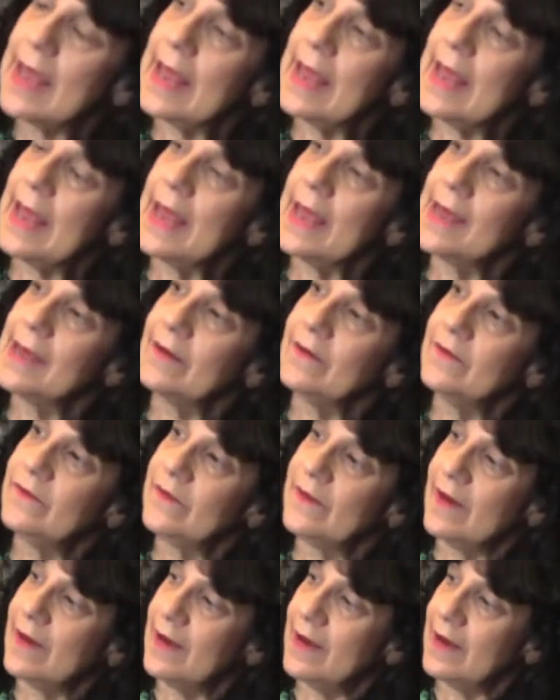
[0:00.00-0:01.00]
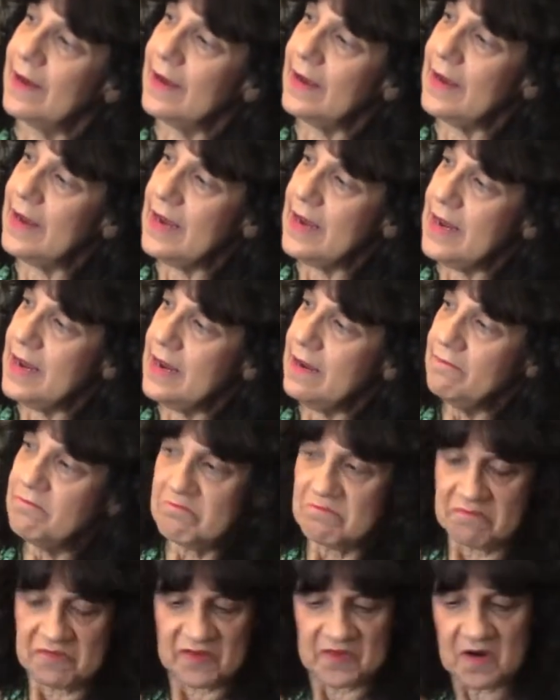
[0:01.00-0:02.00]
and he
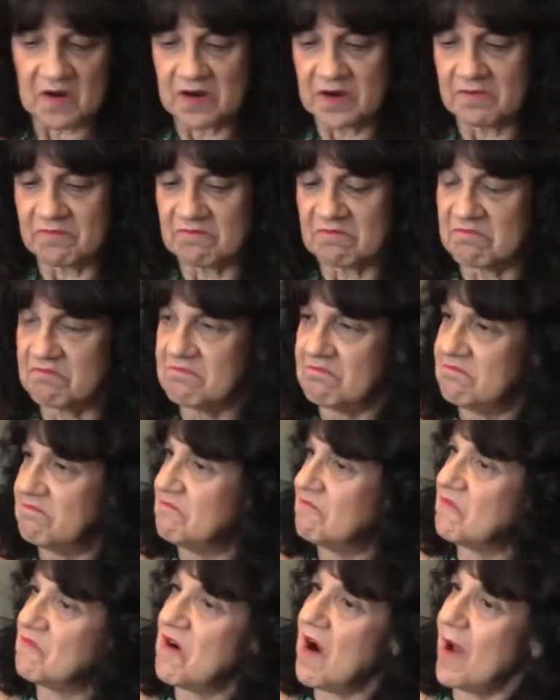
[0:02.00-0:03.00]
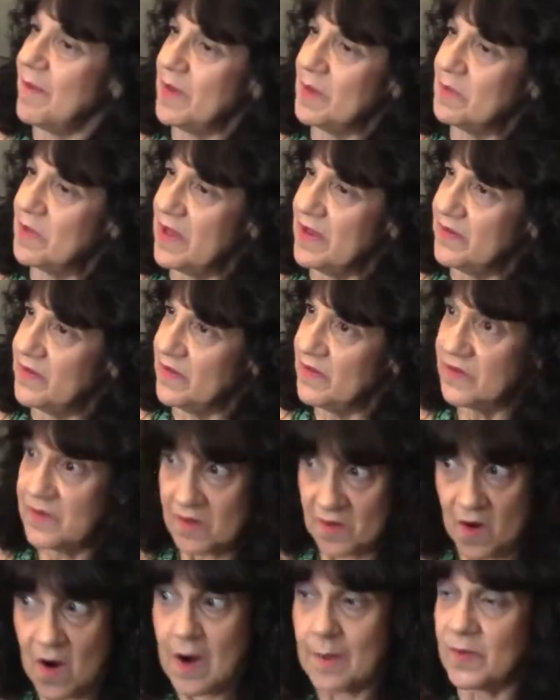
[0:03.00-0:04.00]
started robbing
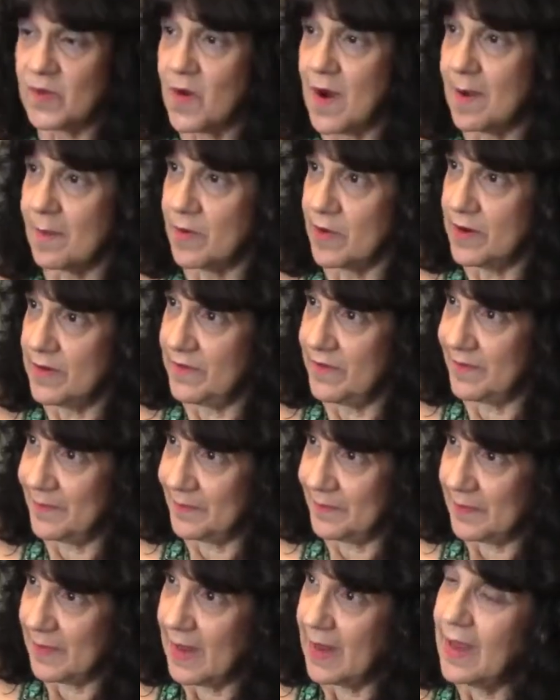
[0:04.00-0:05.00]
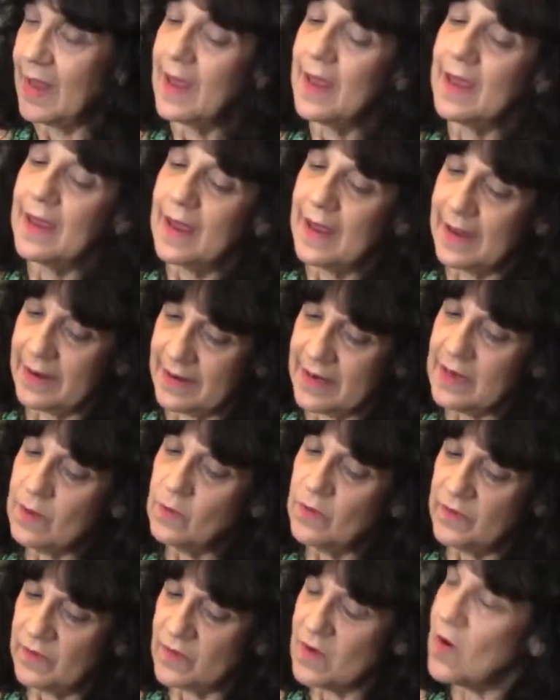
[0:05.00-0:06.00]
places, armed robberies, and he
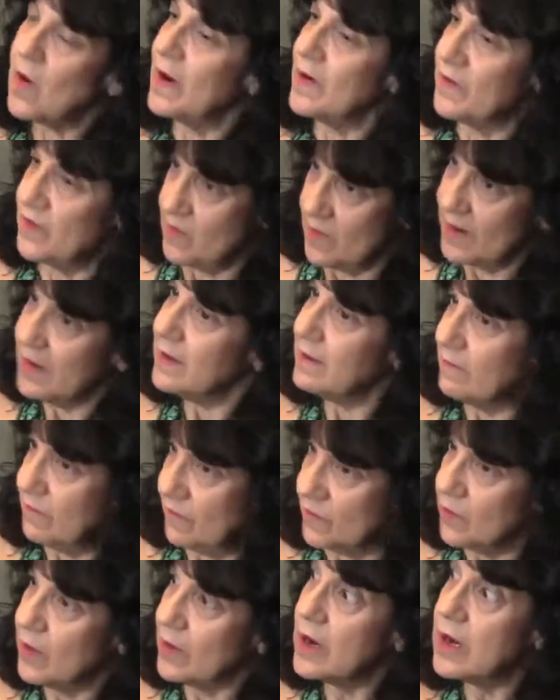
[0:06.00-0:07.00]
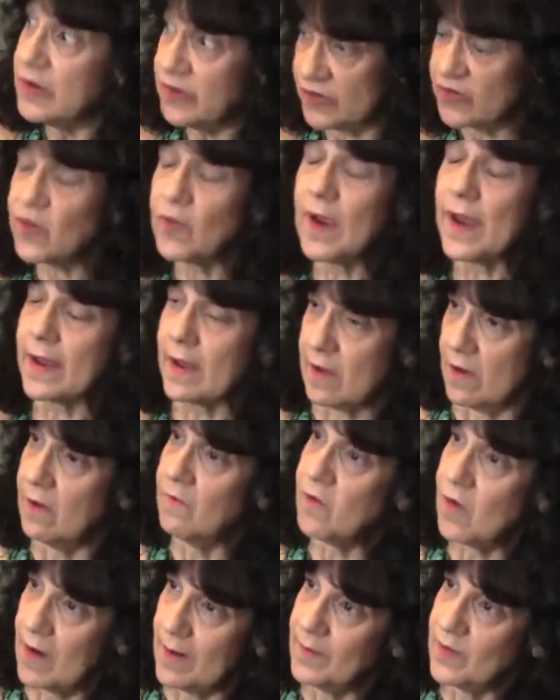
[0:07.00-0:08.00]
was incarcerated for a string
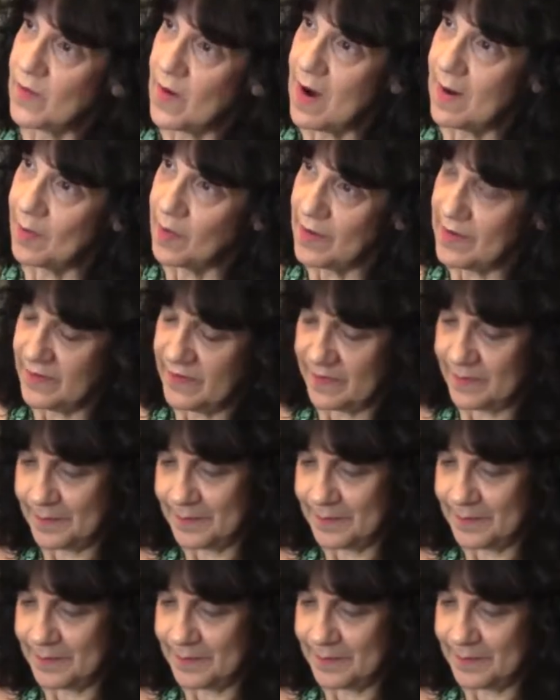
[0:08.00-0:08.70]
of armed robberies.